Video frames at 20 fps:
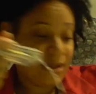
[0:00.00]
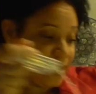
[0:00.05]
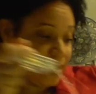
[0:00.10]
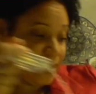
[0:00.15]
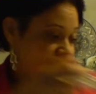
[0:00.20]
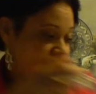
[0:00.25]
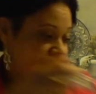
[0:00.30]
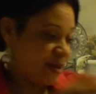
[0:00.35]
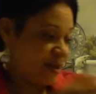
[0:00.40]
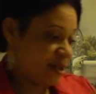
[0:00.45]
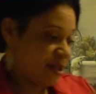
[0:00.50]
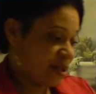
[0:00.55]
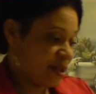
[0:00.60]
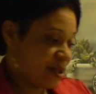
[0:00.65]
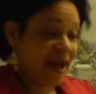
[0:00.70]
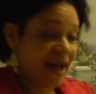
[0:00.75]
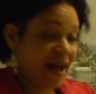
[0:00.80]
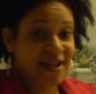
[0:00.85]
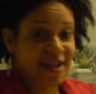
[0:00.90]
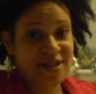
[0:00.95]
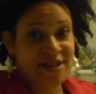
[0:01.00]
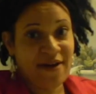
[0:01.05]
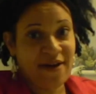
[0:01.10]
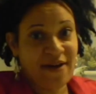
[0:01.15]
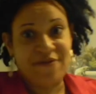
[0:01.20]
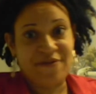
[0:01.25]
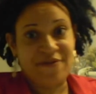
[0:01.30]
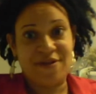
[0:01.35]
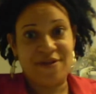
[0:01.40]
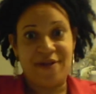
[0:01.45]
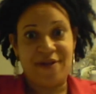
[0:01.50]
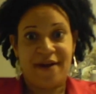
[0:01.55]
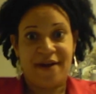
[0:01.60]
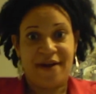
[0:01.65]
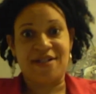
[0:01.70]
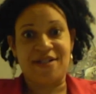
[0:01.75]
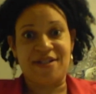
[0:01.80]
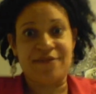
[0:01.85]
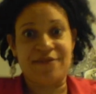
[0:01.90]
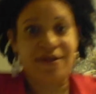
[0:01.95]
cut the lights off so y'all can
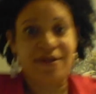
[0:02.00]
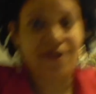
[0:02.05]
see what it looks